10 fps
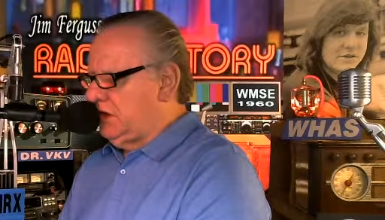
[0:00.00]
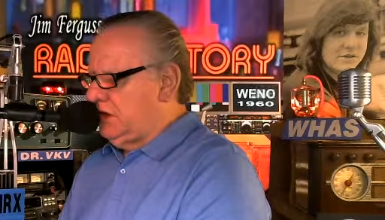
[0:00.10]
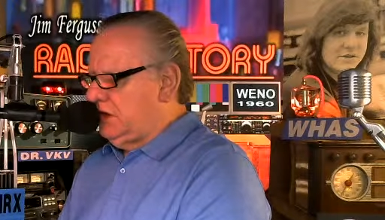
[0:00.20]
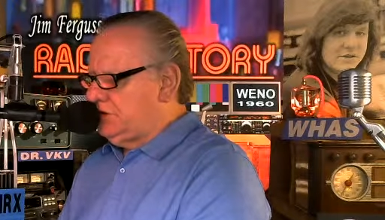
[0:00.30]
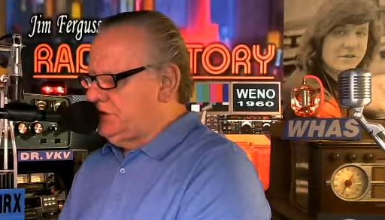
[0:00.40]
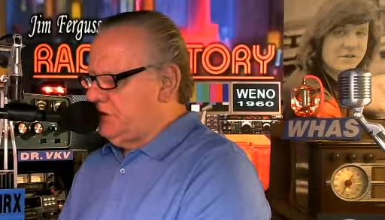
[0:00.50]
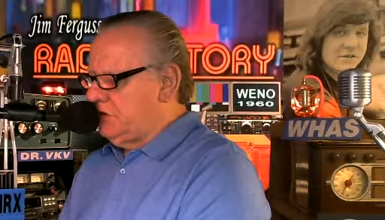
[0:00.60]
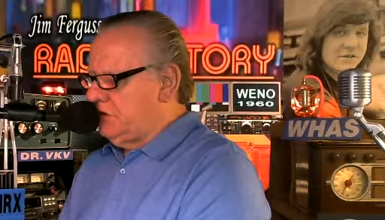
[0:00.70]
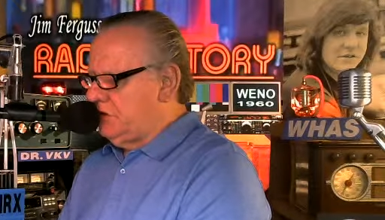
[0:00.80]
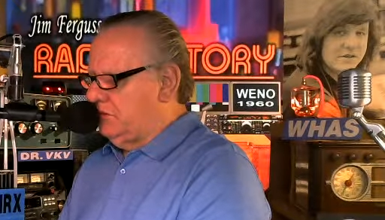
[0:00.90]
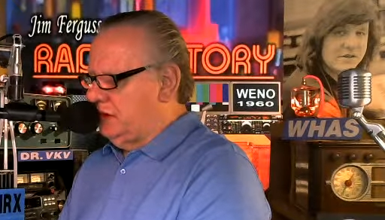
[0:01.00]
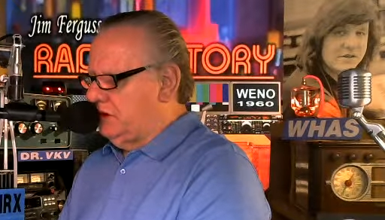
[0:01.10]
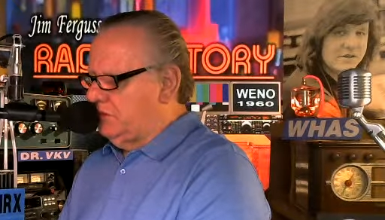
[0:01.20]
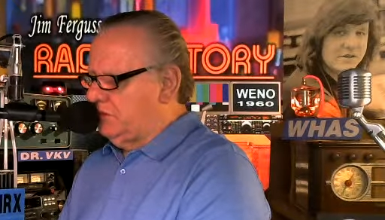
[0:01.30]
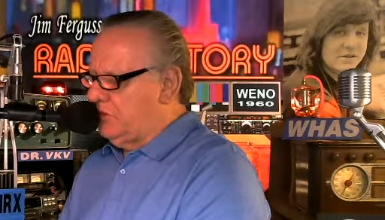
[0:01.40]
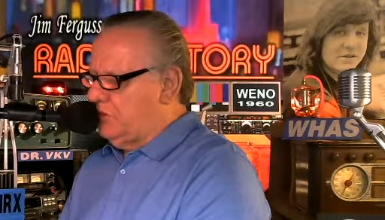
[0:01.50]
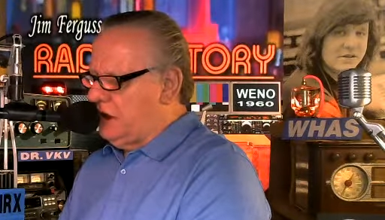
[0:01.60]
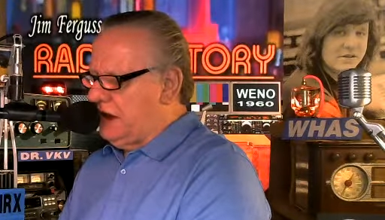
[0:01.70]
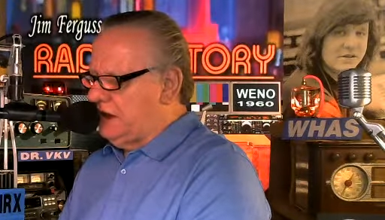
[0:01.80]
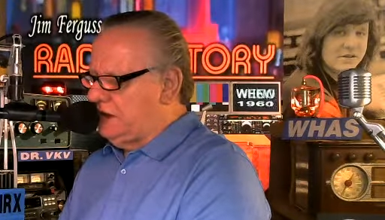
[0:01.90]
Speaker 1: So, uh, but from what I
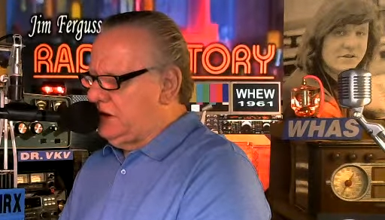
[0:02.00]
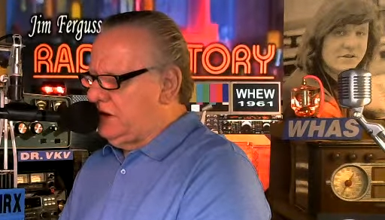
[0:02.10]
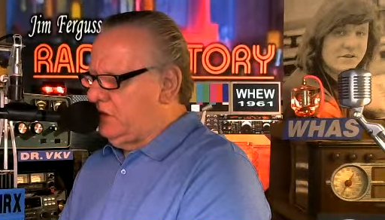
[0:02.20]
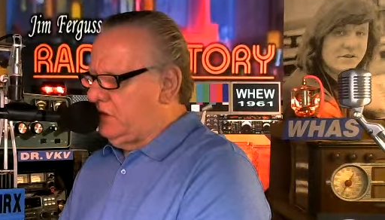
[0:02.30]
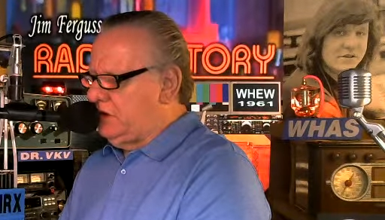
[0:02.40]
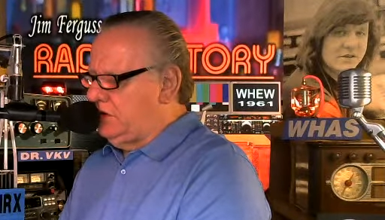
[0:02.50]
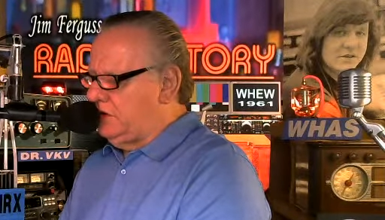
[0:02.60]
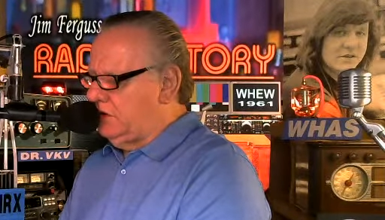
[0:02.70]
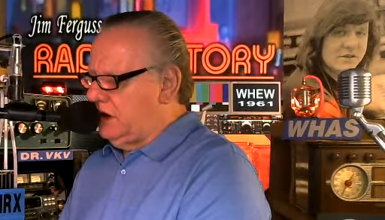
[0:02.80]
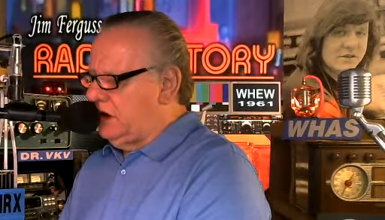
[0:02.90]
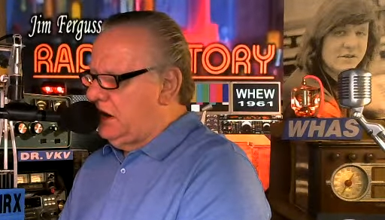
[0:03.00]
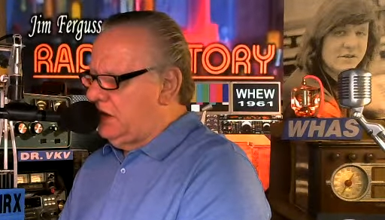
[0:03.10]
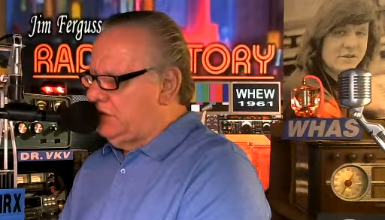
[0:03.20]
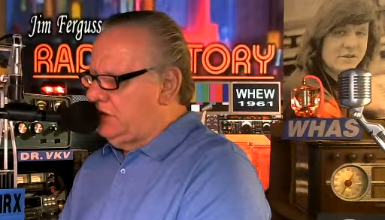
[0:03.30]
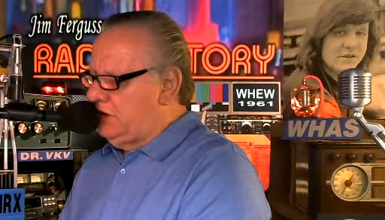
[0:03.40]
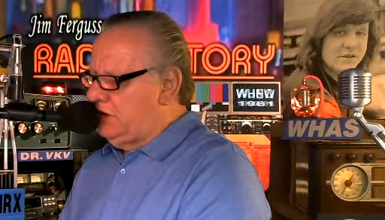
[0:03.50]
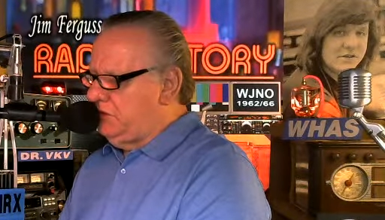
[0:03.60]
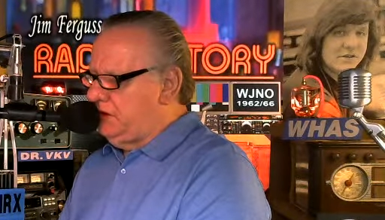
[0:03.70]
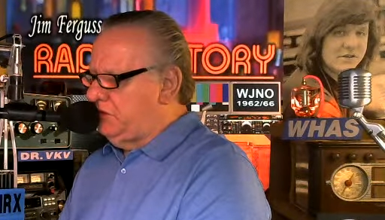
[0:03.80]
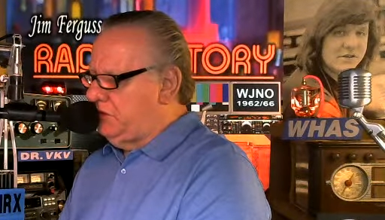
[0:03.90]
can hear, when you're uh, three D B
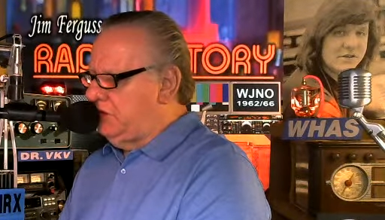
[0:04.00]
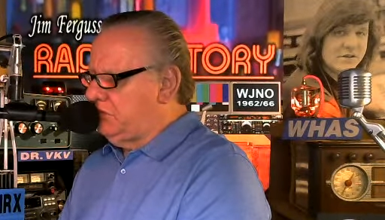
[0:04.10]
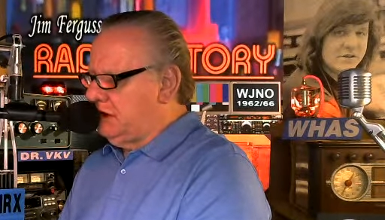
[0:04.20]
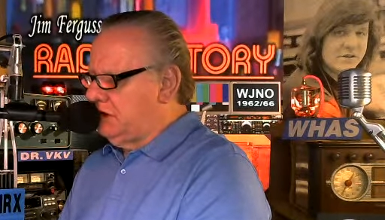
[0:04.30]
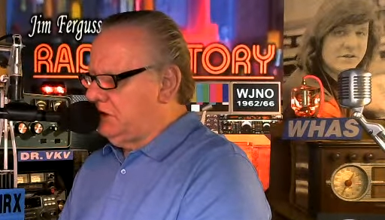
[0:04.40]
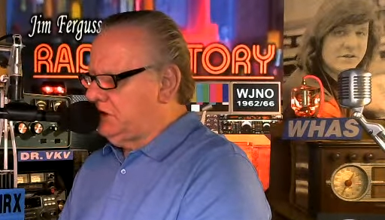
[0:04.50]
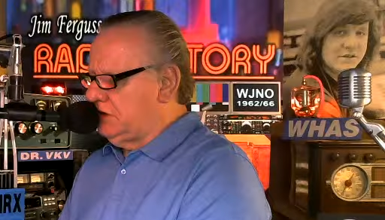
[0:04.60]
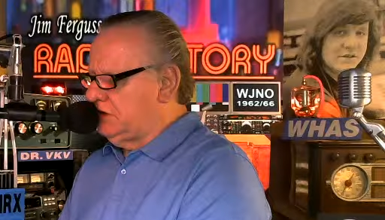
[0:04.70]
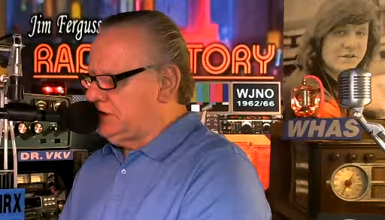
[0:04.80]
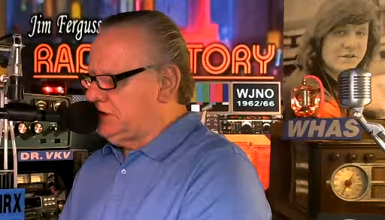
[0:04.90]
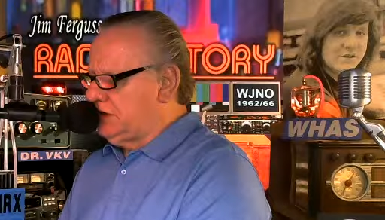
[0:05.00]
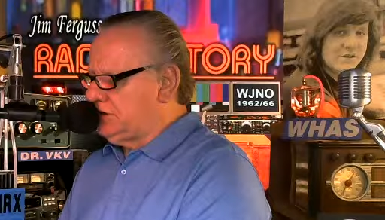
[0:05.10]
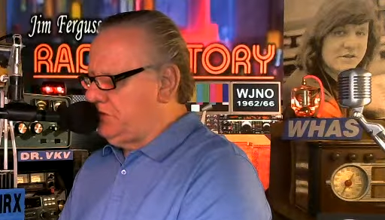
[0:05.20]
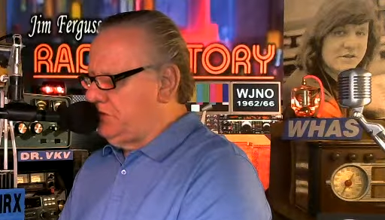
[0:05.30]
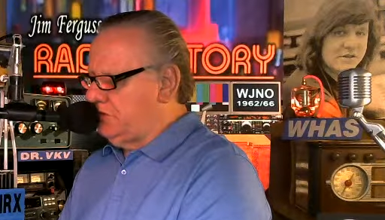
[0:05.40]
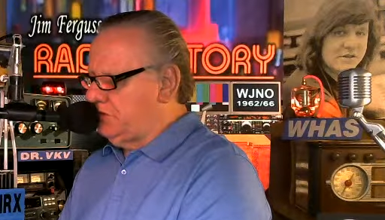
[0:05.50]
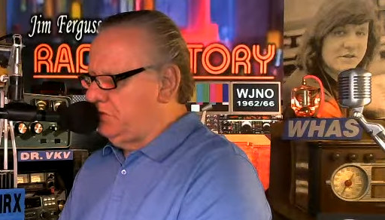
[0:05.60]
above my noise level, it sounds beautiful.